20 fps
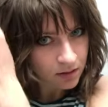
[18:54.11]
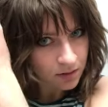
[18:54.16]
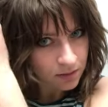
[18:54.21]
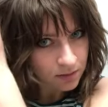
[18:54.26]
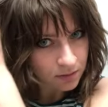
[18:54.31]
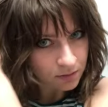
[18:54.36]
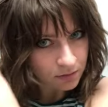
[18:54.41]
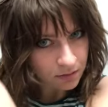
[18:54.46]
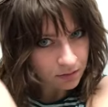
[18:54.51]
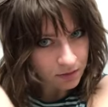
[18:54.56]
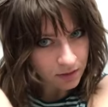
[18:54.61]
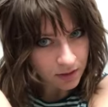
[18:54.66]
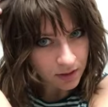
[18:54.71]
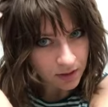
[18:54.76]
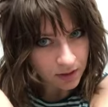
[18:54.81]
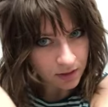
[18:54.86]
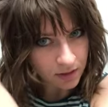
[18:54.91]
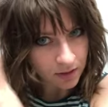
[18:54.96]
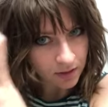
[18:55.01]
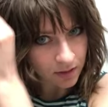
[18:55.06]
Don't really
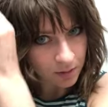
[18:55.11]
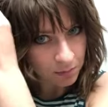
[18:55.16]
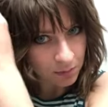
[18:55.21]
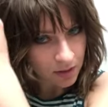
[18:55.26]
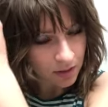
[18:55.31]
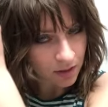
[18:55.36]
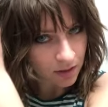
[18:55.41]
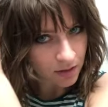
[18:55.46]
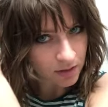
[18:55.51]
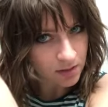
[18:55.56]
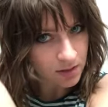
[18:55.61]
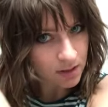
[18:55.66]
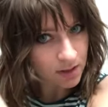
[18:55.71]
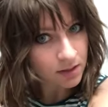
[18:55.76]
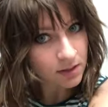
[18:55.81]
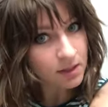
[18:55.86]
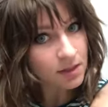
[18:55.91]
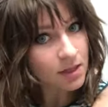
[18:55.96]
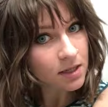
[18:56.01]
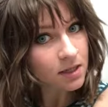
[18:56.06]
need the clippy
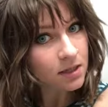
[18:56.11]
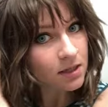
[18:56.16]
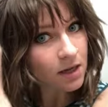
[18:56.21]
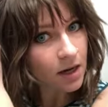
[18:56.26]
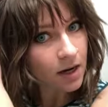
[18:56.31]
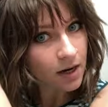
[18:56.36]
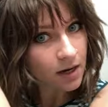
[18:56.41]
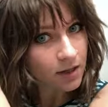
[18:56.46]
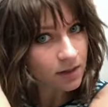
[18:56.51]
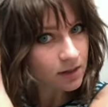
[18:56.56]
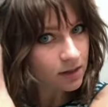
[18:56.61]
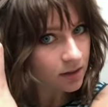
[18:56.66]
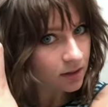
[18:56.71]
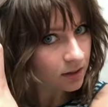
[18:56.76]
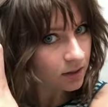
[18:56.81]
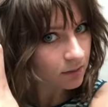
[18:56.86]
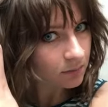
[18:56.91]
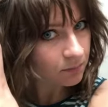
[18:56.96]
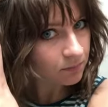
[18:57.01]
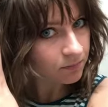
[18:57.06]
nonsense the entire
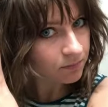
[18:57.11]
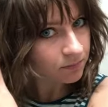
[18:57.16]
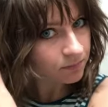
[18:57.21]
time.